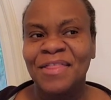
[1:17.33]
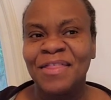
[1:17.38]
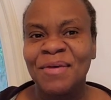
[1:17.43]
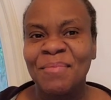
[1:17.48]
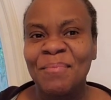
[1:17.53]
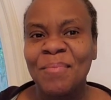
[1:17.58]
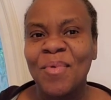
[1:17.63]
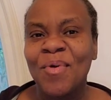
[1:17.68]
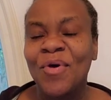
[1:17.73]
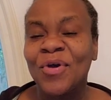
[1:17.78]

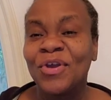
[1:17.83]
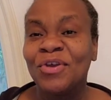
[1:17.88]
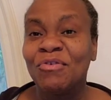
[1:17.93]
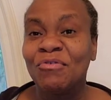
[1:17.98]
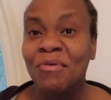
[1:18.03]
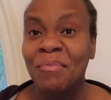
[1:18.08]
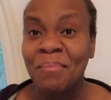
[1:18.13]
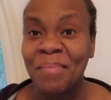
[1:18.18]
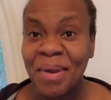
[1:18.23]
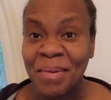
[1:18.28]
the more
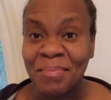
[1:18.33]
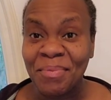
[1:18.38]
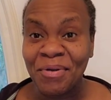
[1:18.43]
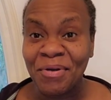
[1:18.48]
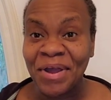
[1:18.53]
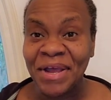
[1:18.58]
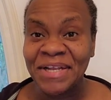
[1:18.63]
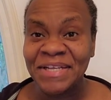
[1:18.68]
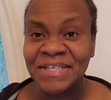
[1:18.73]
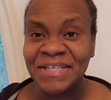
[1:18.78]
you
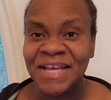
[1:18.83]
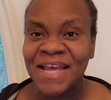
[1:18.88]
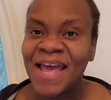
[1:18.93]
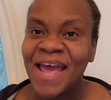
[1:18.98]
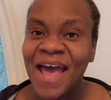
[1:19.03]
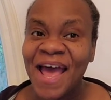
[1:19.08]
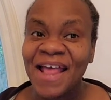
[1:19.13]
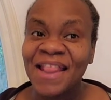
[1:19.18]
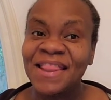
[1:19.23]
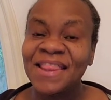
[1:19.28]
remember it,
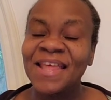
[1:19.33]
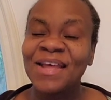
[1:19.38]
and